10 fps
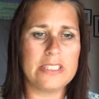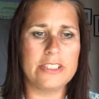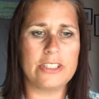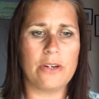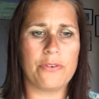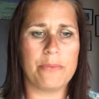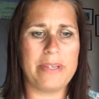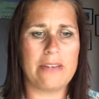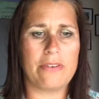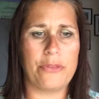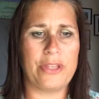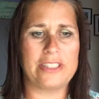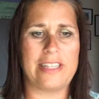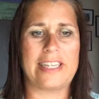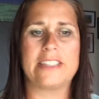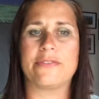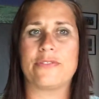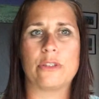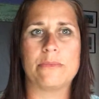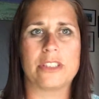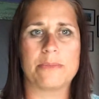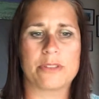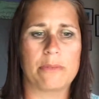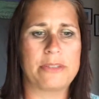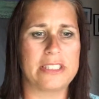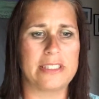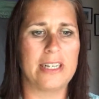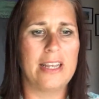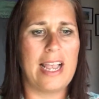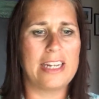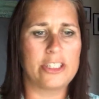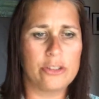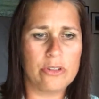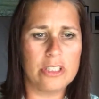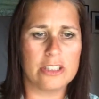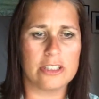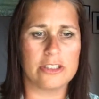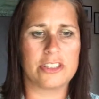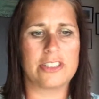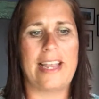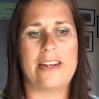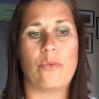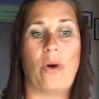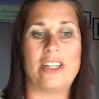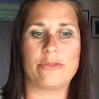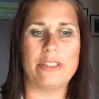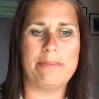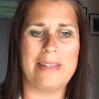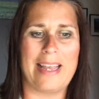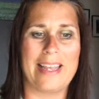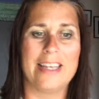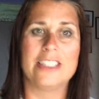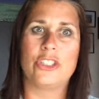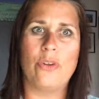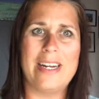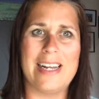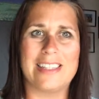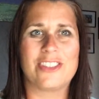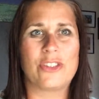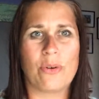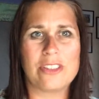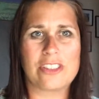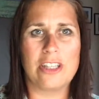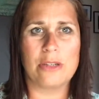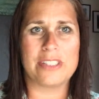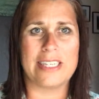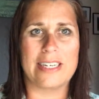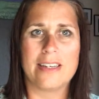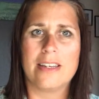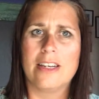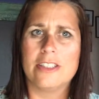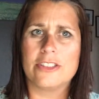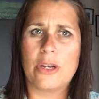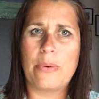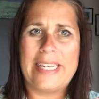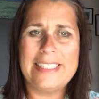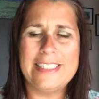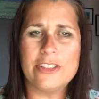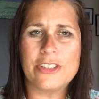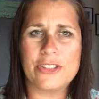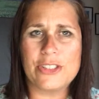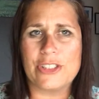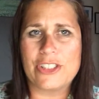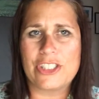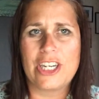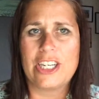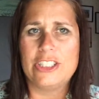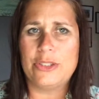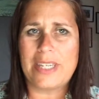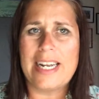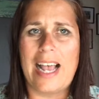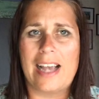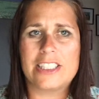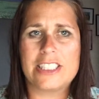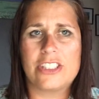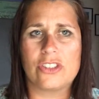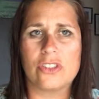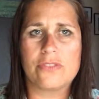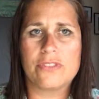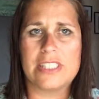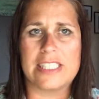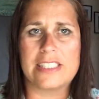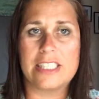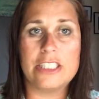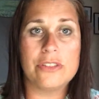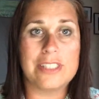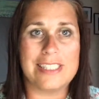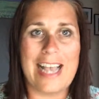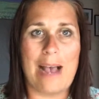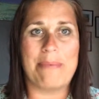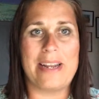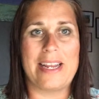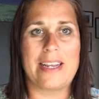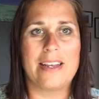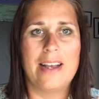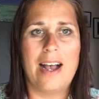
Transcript: So for me, I've got things like confirm subscription and Google alerts and watch replay, join us, doors closing. So in your search, you can actually search for things that you see happening